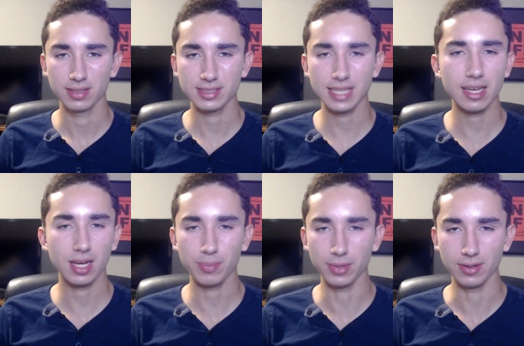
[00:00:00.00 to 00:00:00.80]
stay
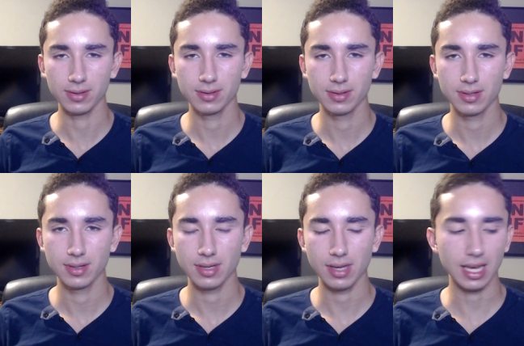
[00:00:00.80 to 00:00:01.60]
humble
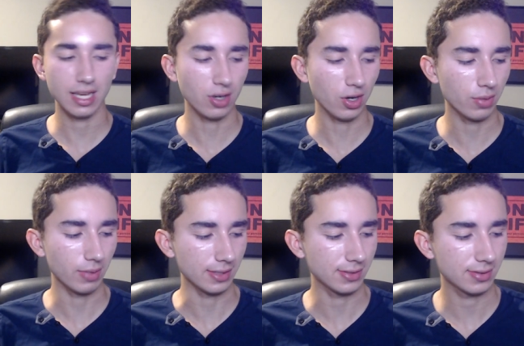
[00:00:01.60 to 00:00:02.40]
and
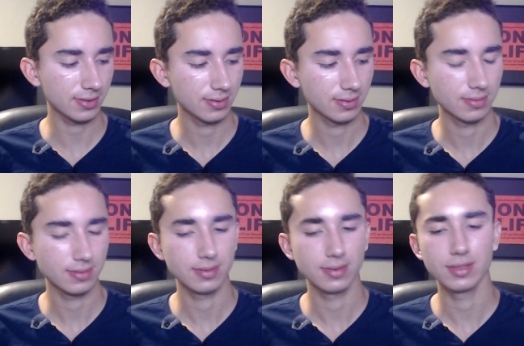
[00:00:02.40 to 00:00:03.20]
always
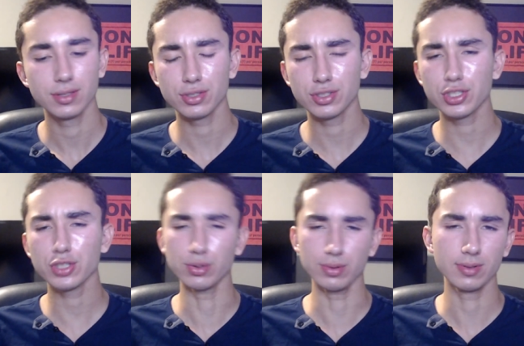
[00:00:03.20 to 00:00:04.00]

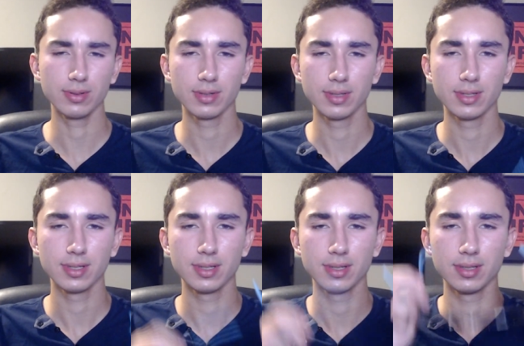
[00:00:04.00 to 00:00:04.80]
do
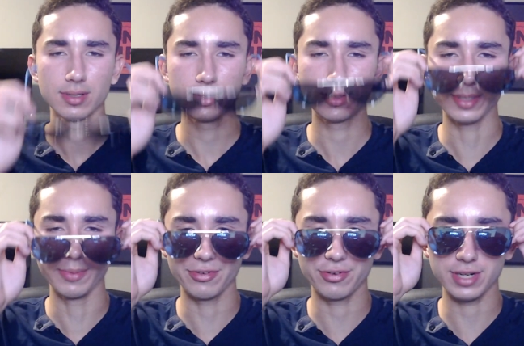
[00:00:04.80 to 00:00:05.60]

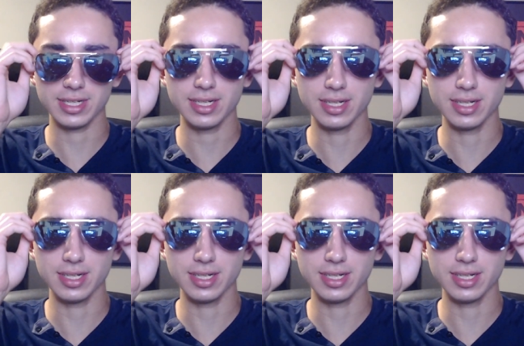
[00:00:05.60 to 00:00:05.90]
some frickin'